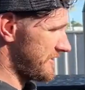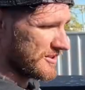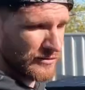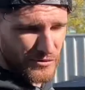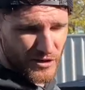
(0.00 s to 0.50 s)

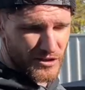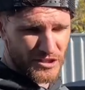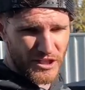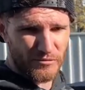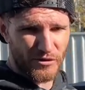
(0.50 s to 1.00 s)
still not a
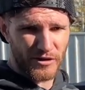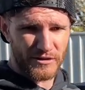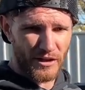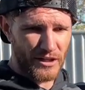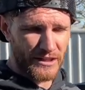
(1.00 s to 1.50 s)
cheap route
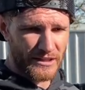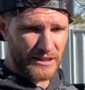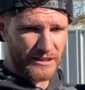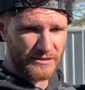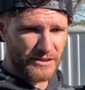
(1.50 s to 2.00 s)
going
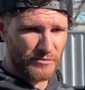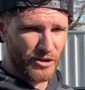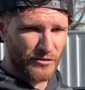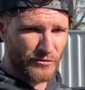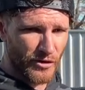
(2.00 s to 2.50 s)
there
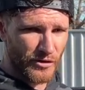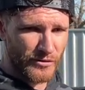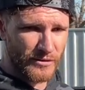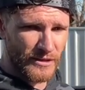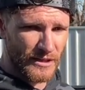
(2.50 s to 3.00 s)
semi
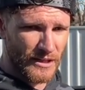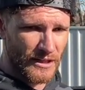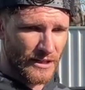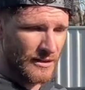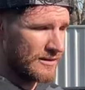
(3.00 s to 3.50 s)
off-road
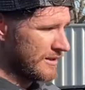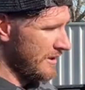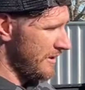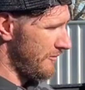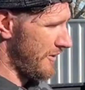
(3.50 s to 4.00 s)
uh,
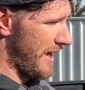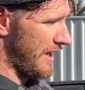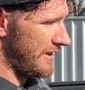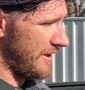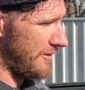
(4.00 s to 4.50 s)

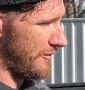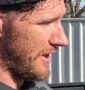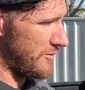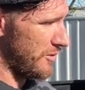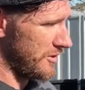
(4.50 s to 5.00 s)
van if that's what